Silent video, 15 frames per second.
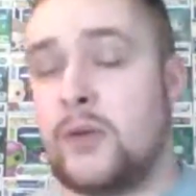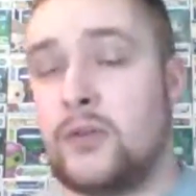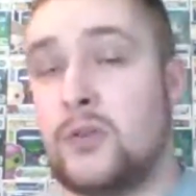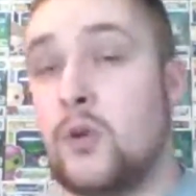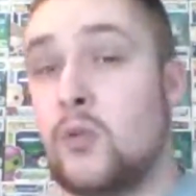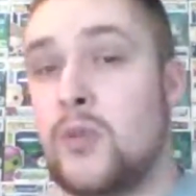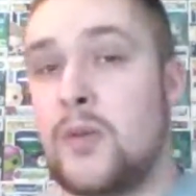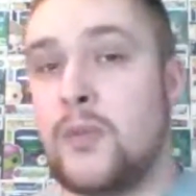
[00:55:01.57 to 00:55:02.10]
Powers
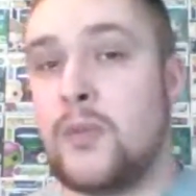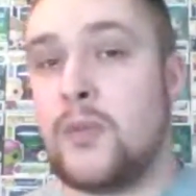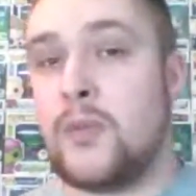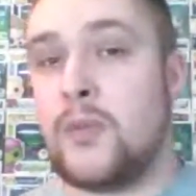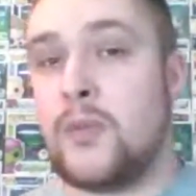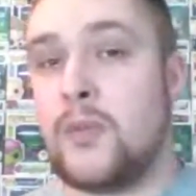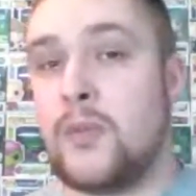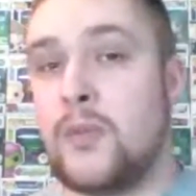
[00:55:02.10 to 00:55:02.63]
Gold member, so
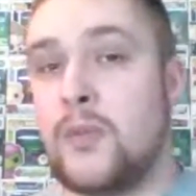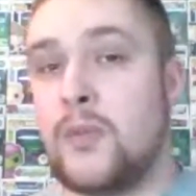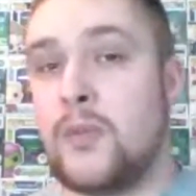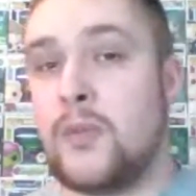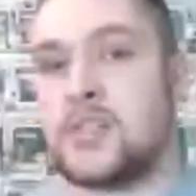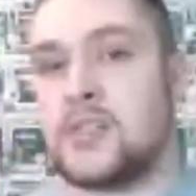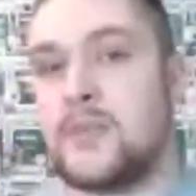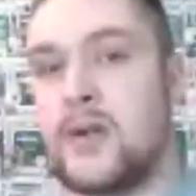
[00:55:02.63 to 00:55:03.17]
I popped the
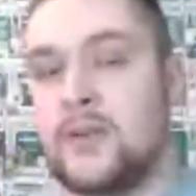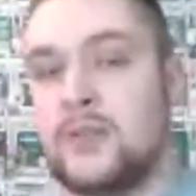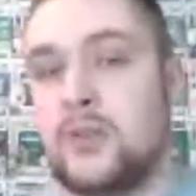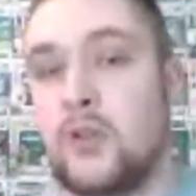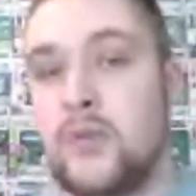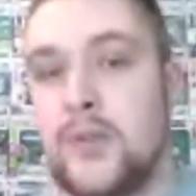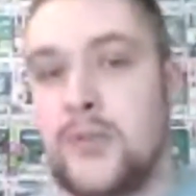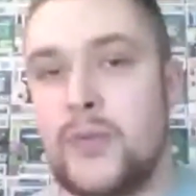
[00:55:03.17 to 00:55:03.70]
Austin Powers
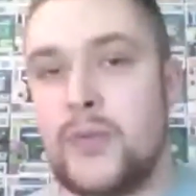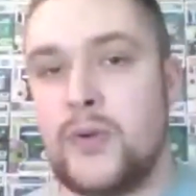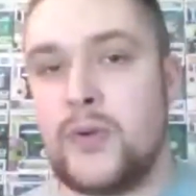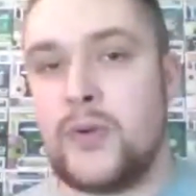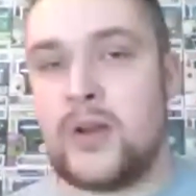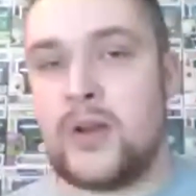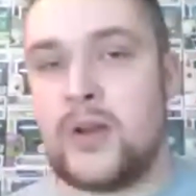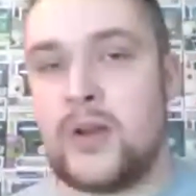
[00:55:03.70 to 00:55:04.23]
Gold member, and I
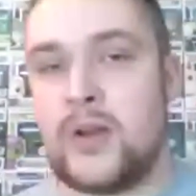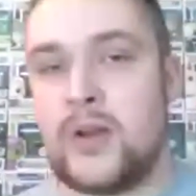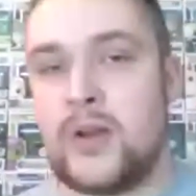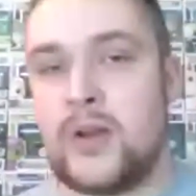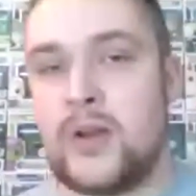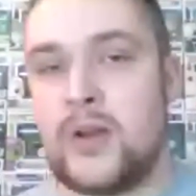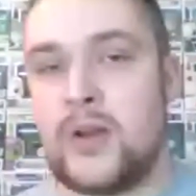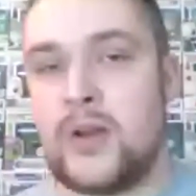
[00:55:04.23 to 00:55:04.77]
thought it was the coolest
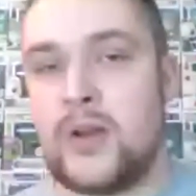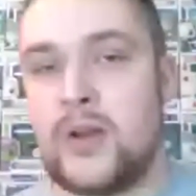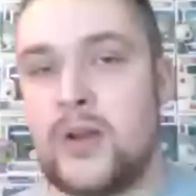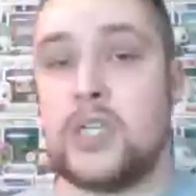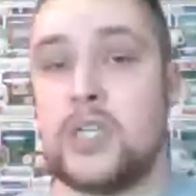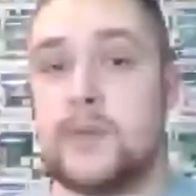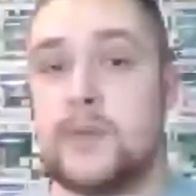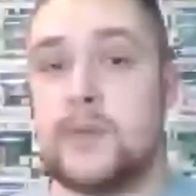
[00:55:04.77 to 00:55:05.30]
thing that I could watch
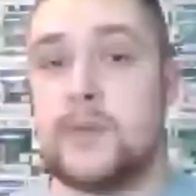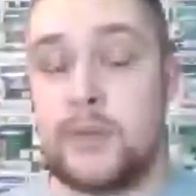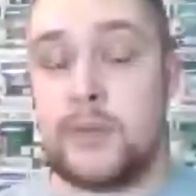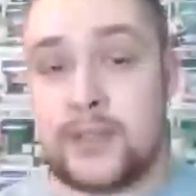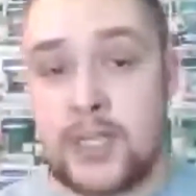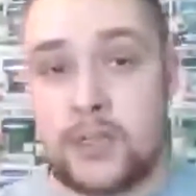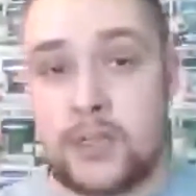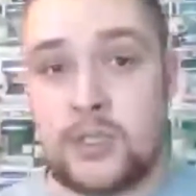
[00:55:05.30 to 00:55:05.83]
movies on my
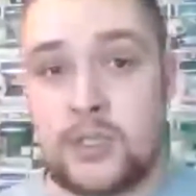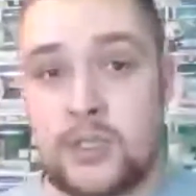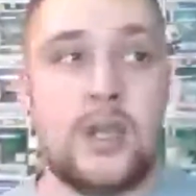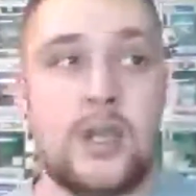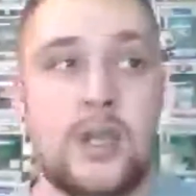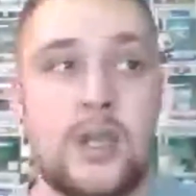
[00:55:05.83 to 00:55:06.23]
PlayStation.